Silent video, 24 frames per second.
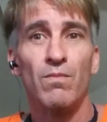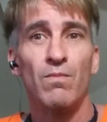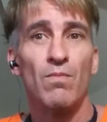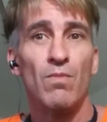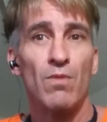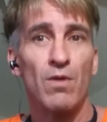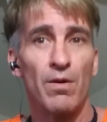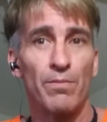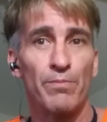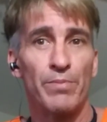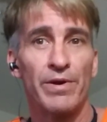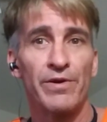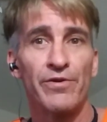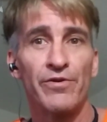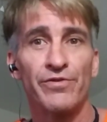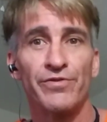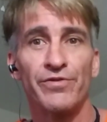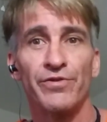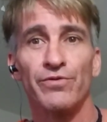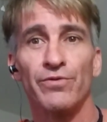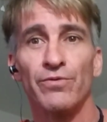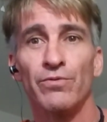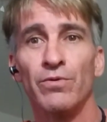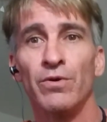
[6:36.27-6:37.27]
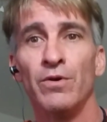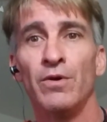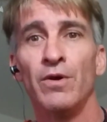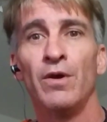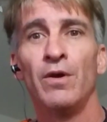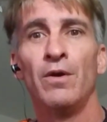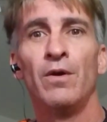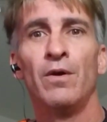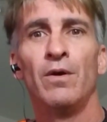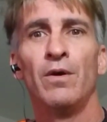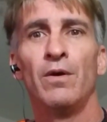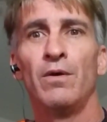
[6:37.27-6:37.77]
appear to,
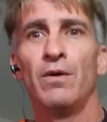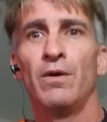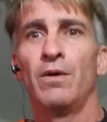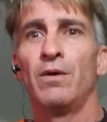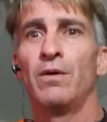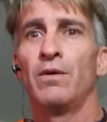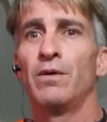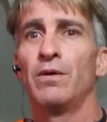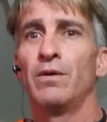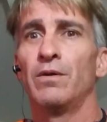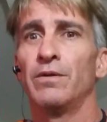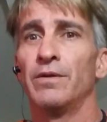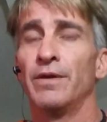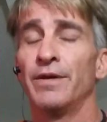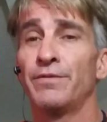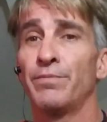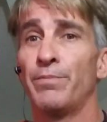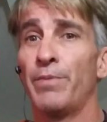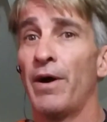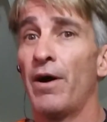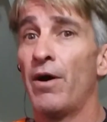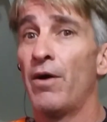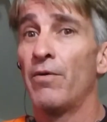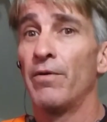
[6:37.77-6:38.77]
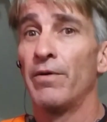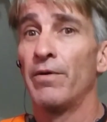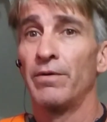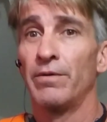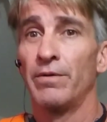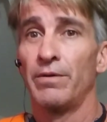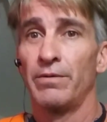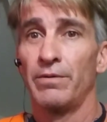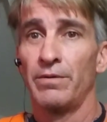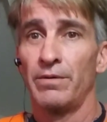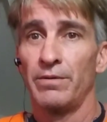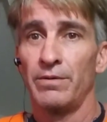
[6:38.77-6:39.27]
that's power.
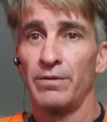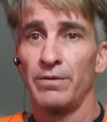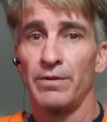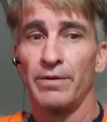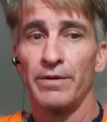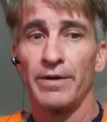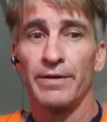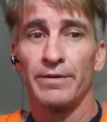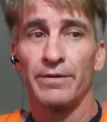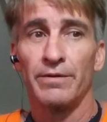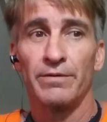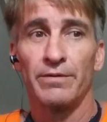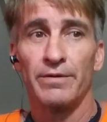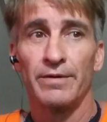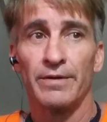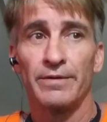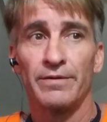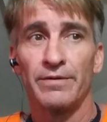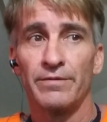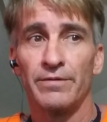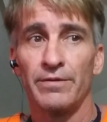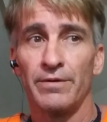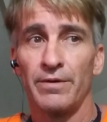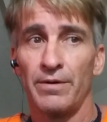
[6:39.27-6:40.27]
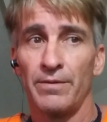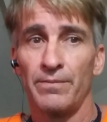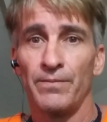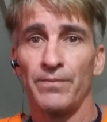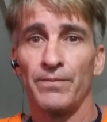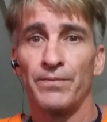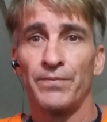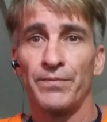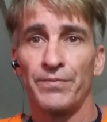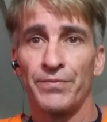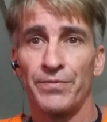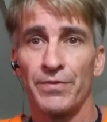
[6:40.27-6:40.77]
That's
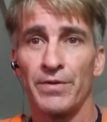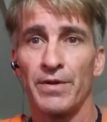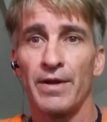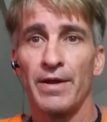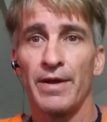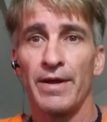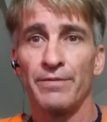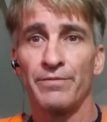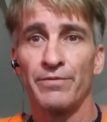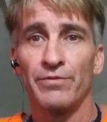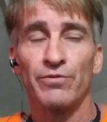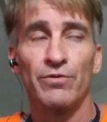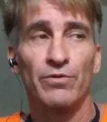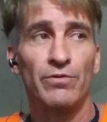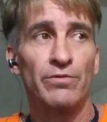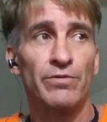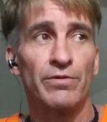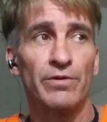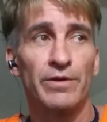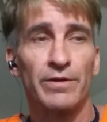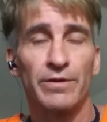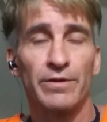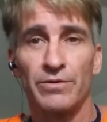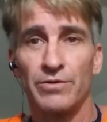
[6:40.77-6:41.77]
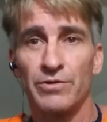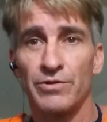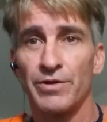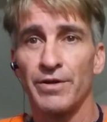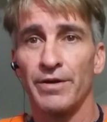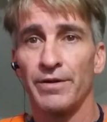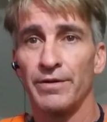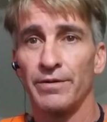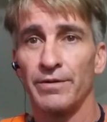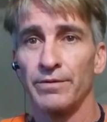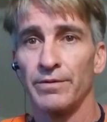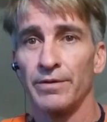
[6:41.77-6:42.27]
absolutely
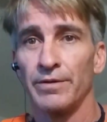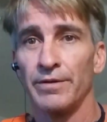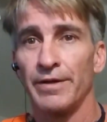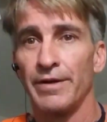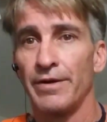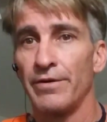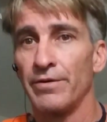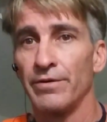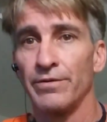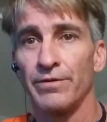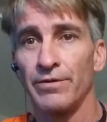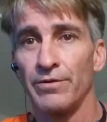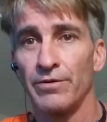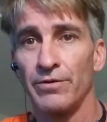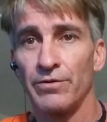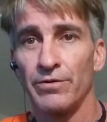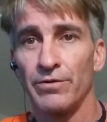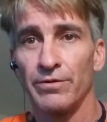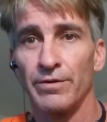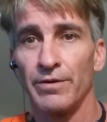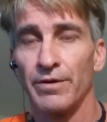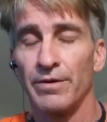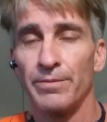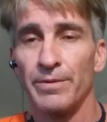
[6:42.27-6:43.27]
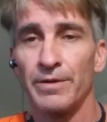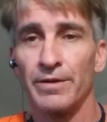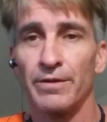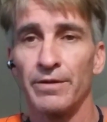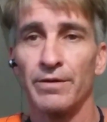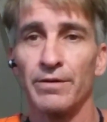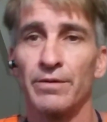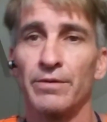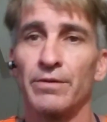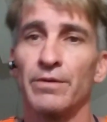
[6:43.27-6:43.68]
shall inherit the earth. I mean that.